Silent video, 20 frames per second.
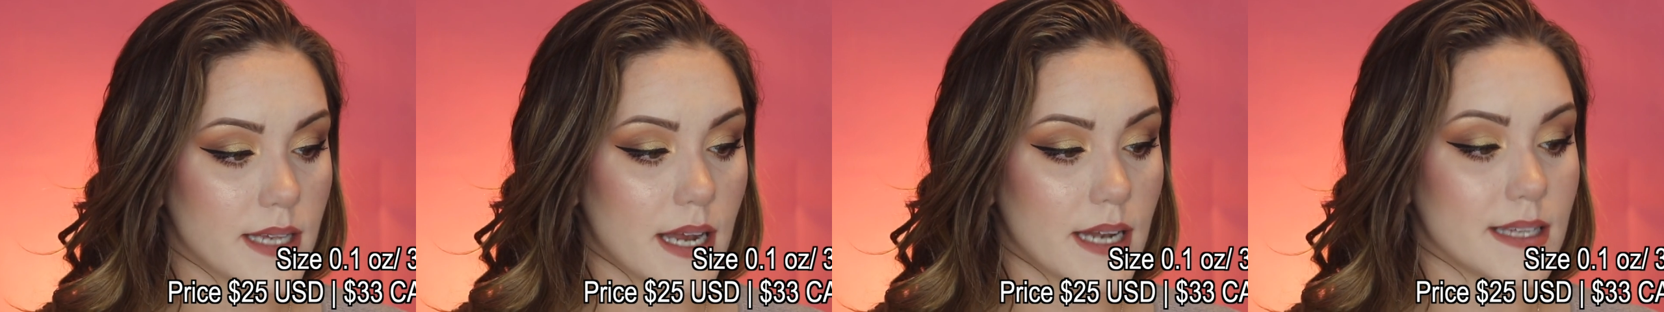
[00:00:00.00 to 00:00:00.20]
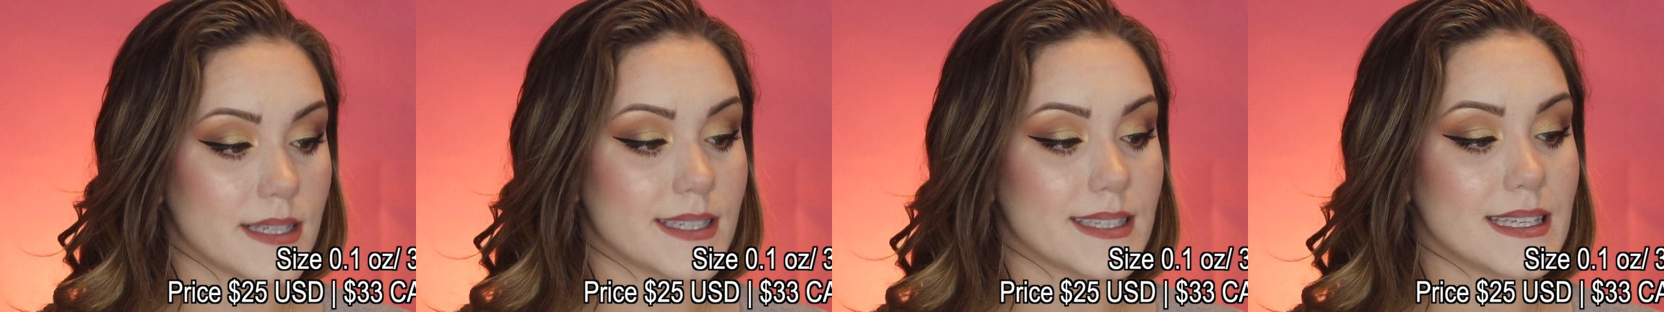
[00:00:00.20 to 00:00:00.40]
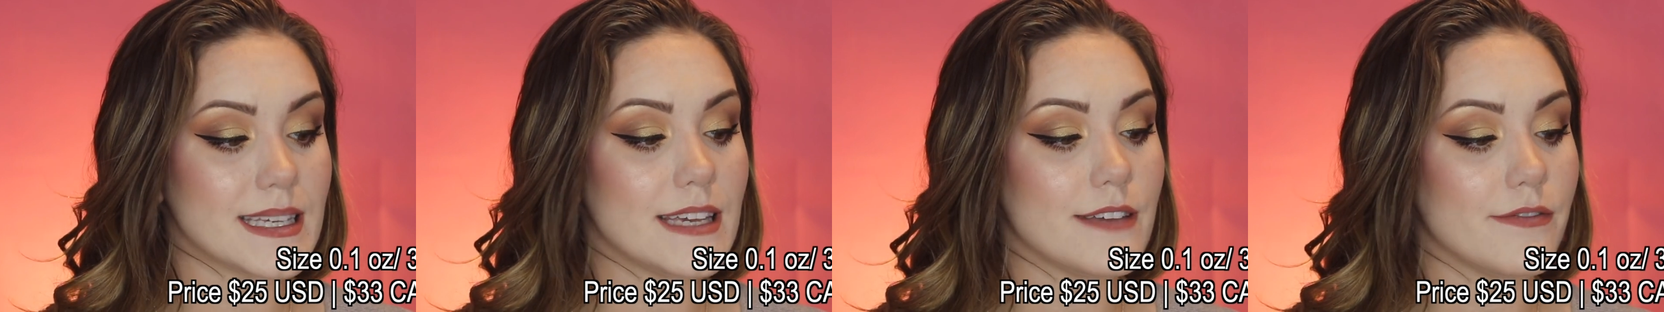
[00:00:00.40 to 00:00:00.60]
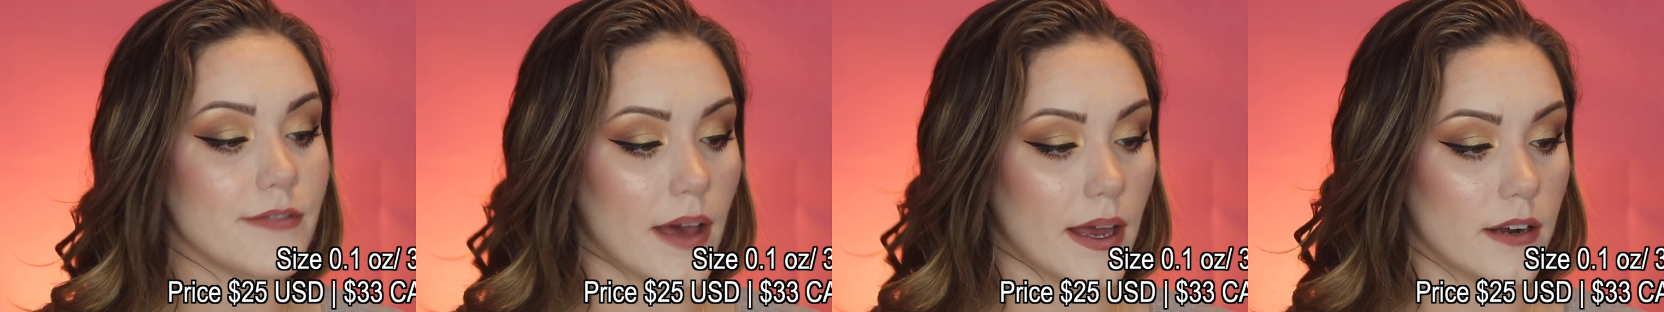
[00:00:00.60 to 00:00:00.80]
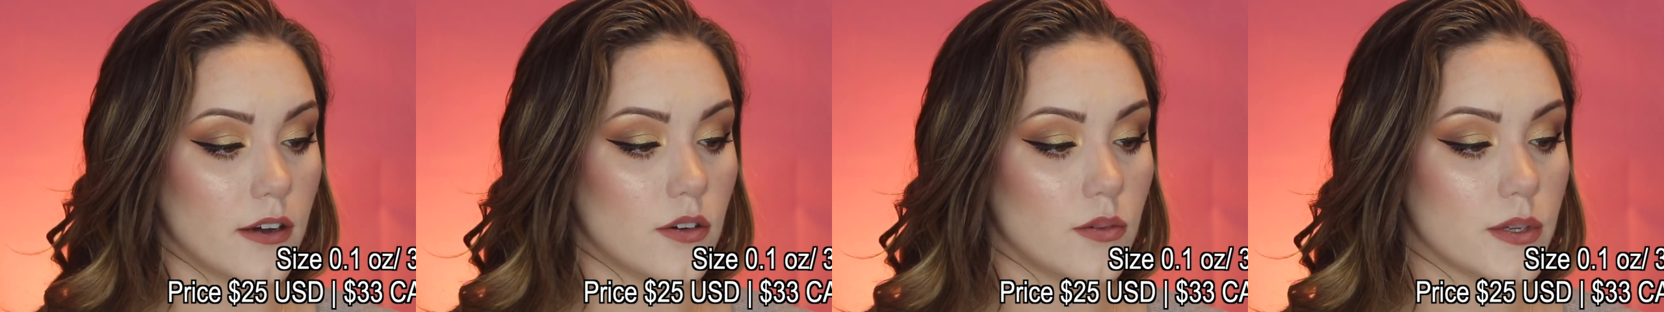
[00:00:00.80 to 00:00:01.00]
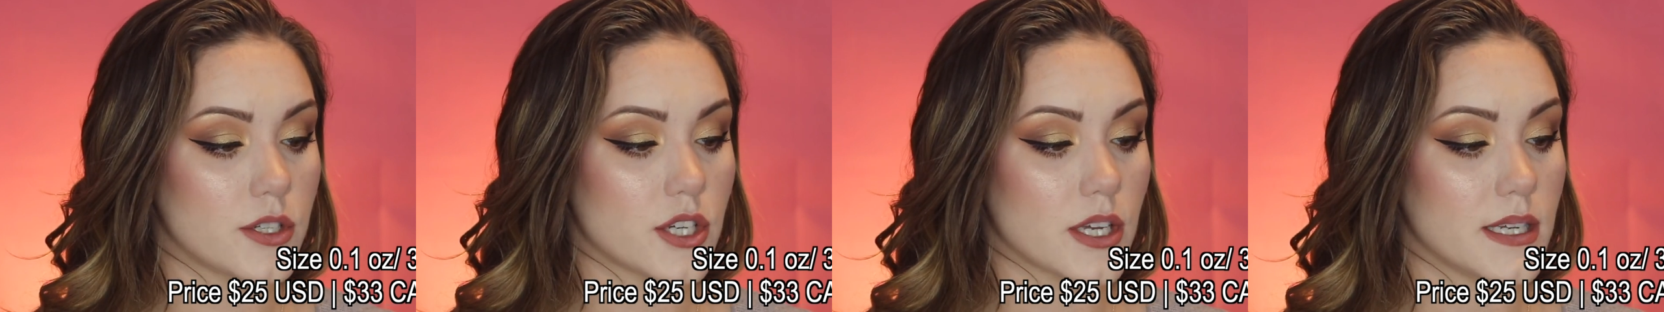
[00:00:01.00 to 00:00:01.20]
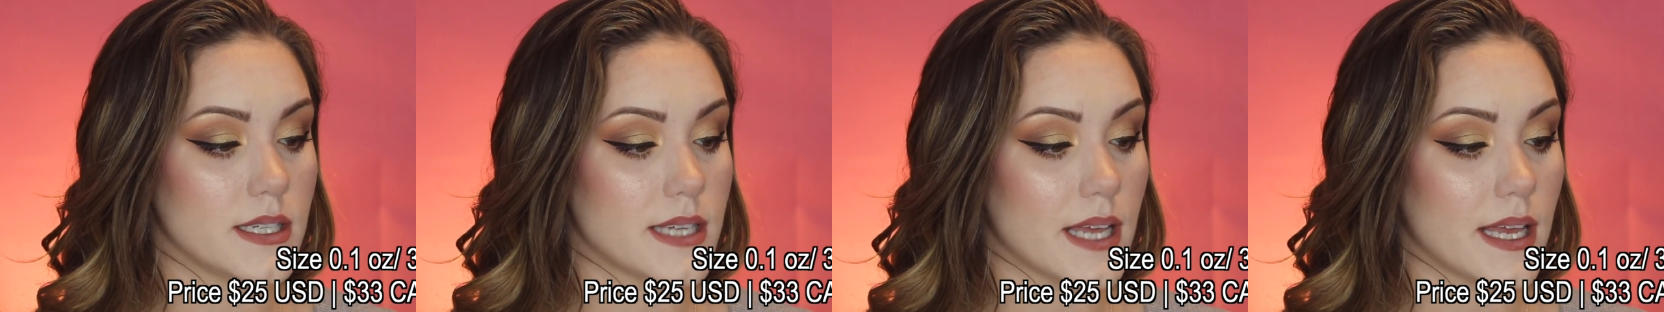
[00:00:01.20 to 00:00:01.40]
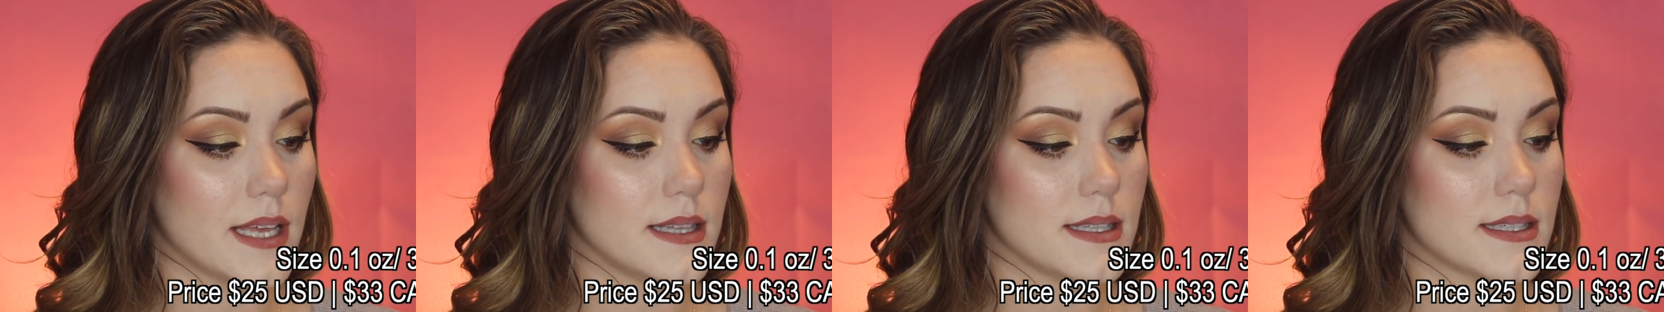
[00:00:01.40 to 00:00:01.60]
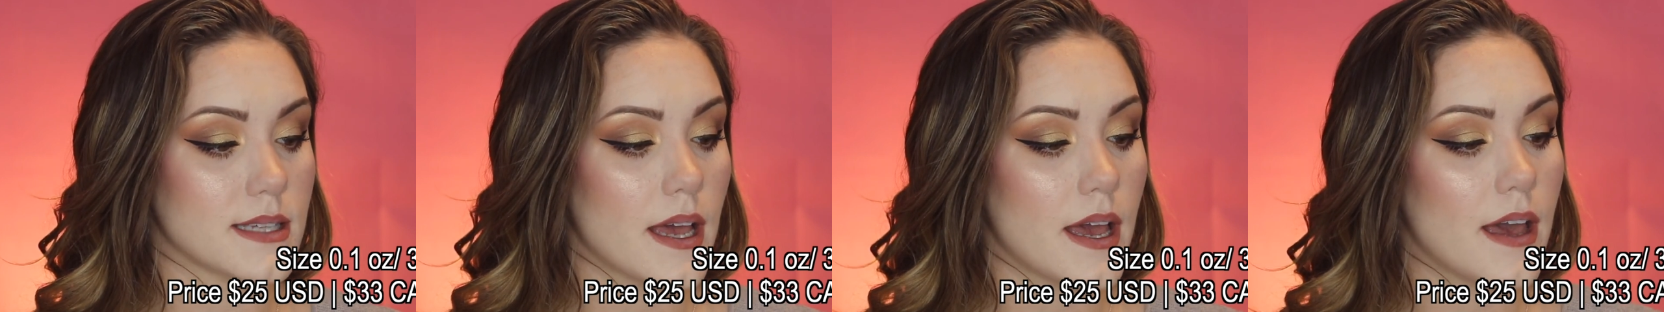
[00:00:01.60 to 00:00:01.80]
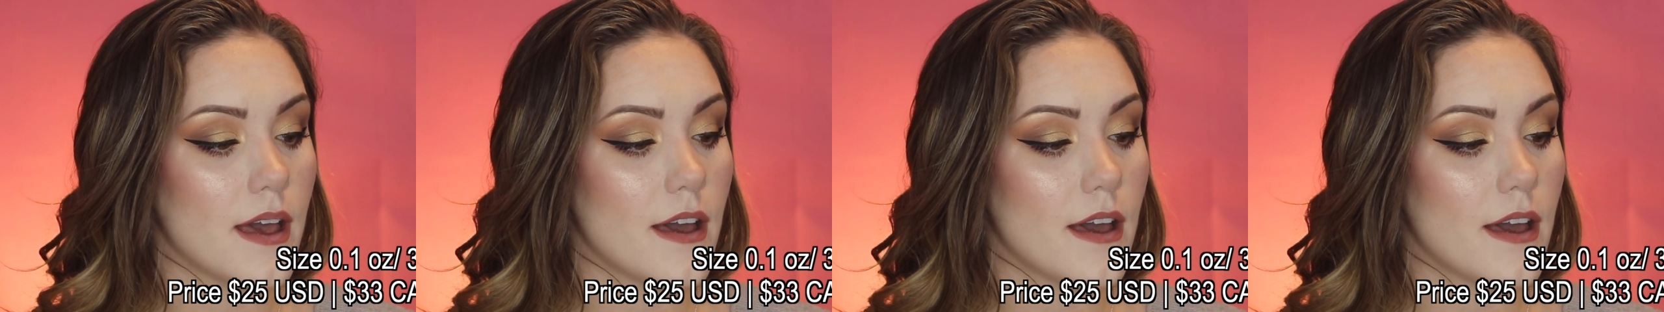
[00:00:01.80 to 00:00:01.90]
and Sea Fennel, which contains